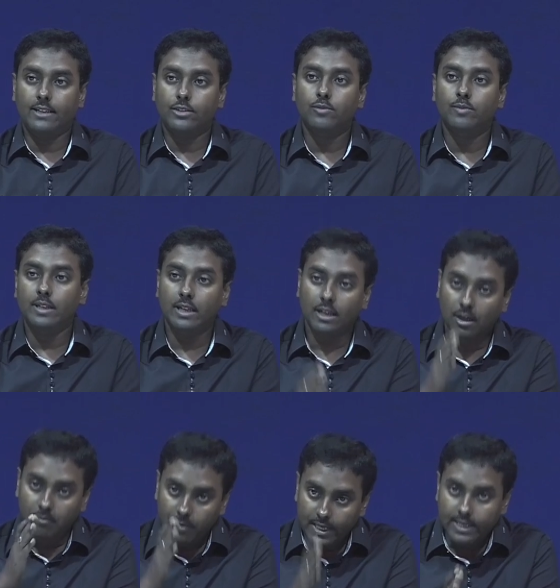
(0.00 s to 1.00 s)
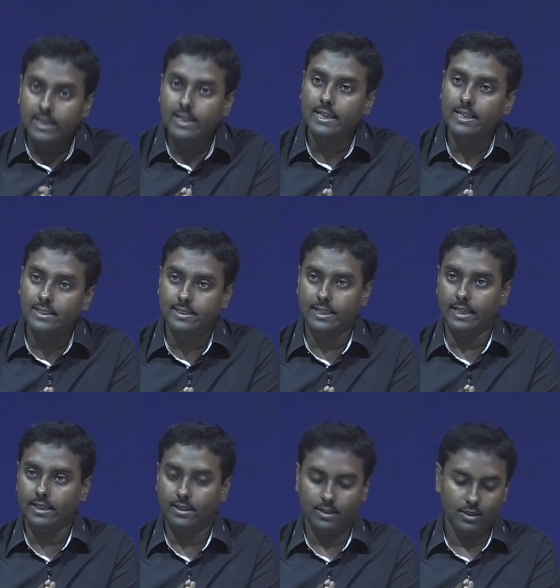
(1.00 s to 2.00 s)
has to be completely in
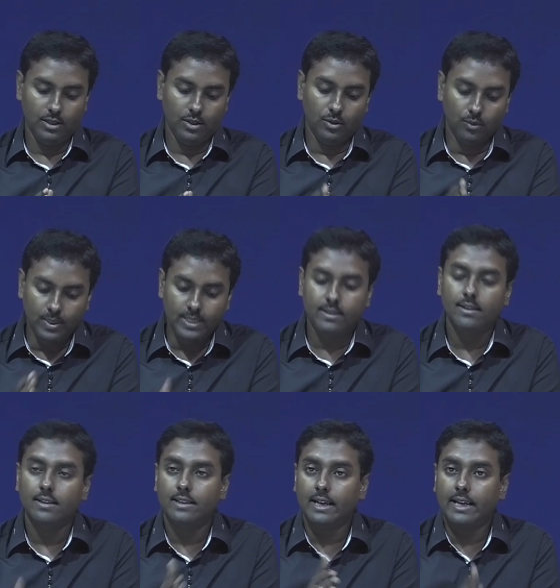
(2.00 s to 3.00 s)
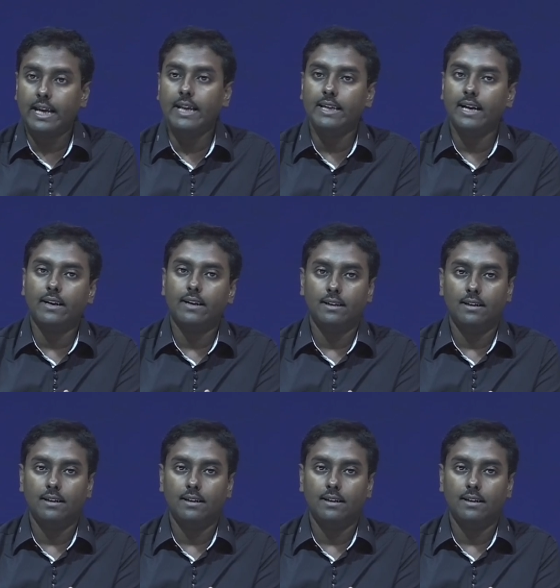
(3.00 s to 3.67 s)
sync with the carrier